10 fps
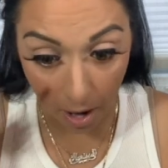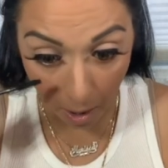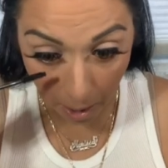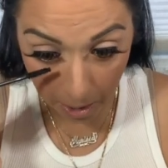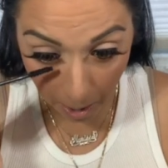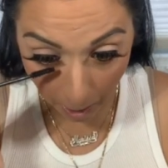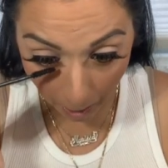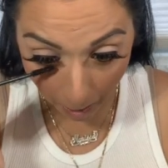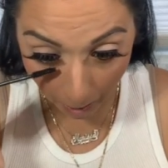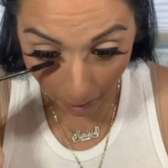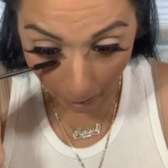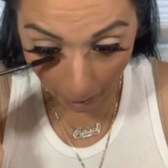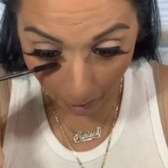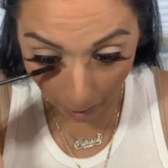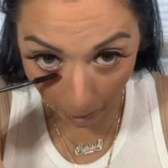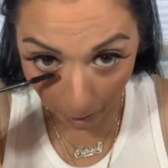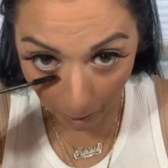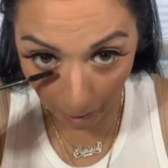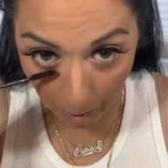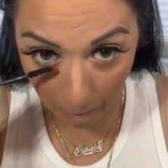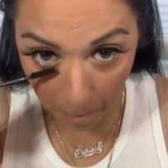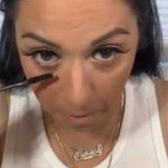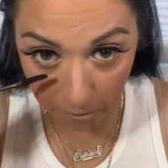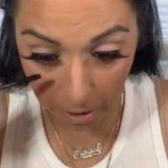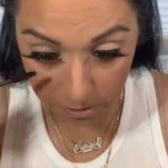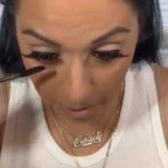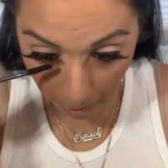on my face.